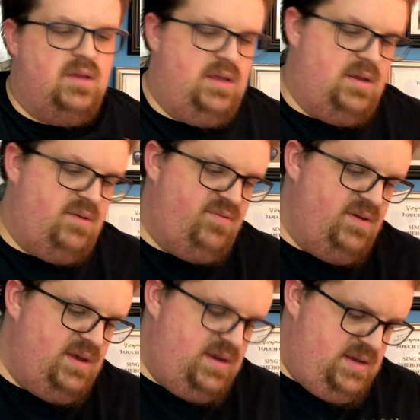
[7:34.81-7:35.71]
Can I
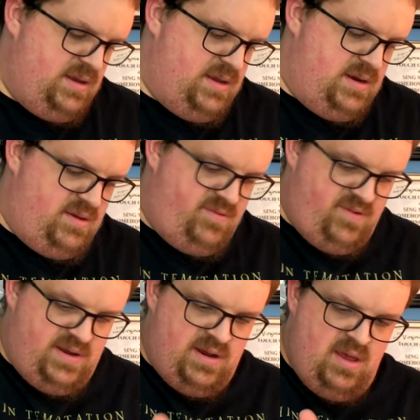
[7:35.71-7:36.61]
find it? Can I
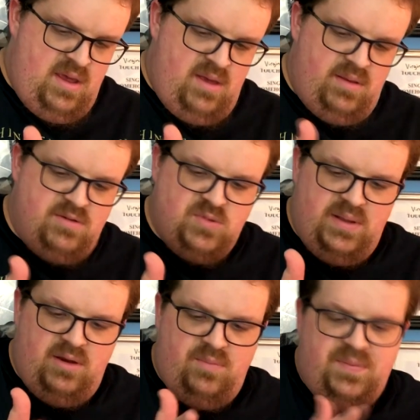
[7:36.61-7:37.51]
find it? There was
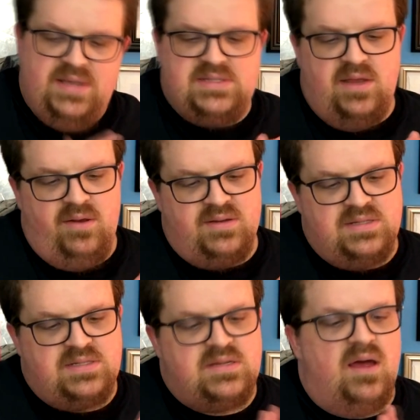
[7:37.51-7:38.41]
one little piece I
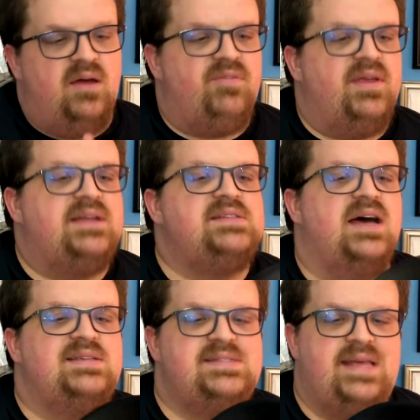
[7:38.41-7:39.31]
noticed of like
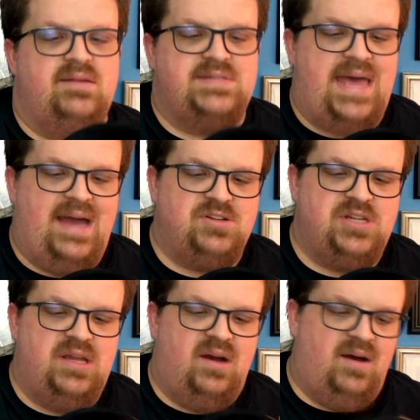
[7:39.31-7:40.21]
dust, and it was
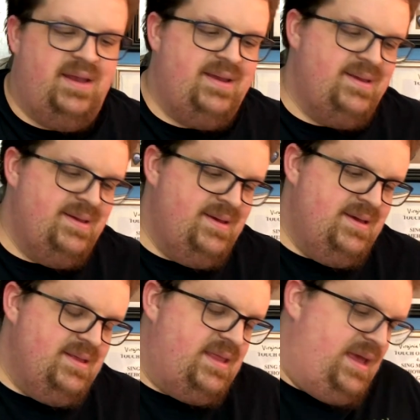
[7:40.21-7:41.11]
actually on
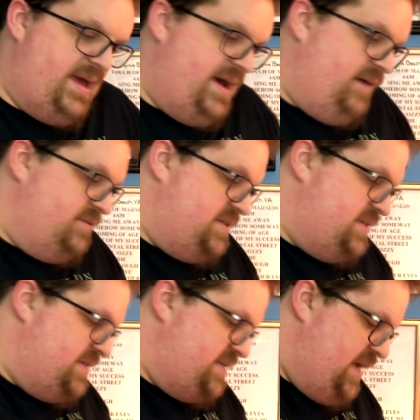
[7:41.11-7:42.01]
the
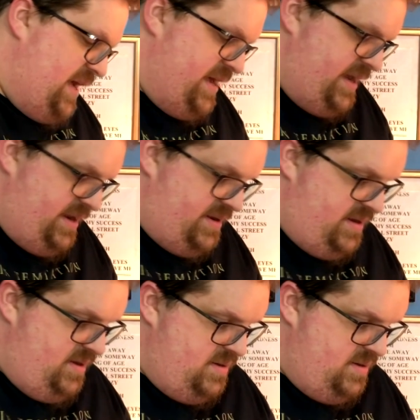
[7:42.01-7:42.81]
outside.